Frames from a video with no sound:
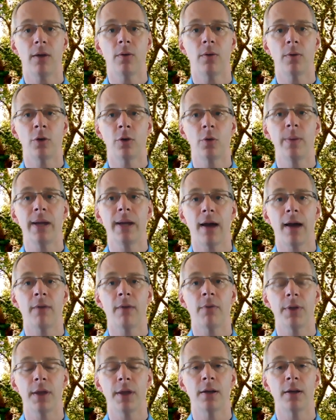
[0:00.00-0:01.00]
do we have
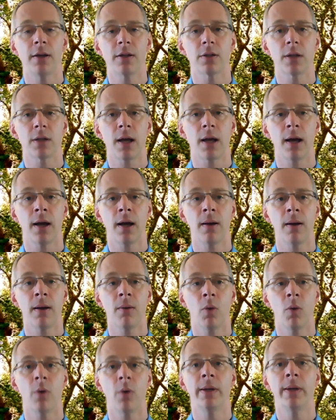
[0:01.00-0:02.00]
within us
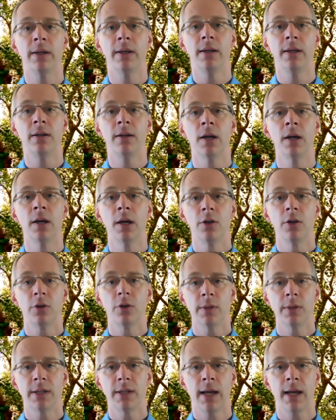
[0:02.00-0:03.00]
what we need to
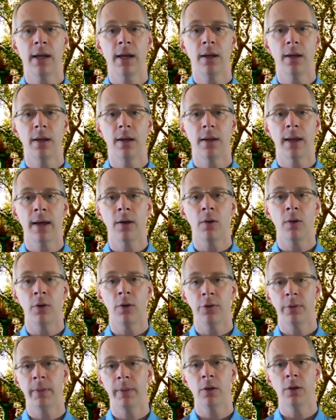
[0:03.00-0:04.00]
attain that
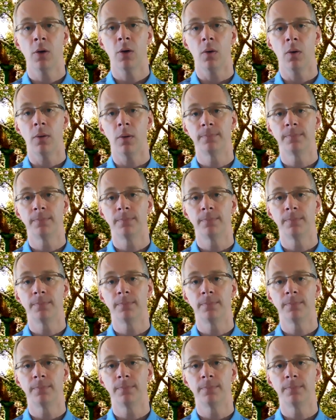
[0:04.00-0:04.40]
ultimate goal?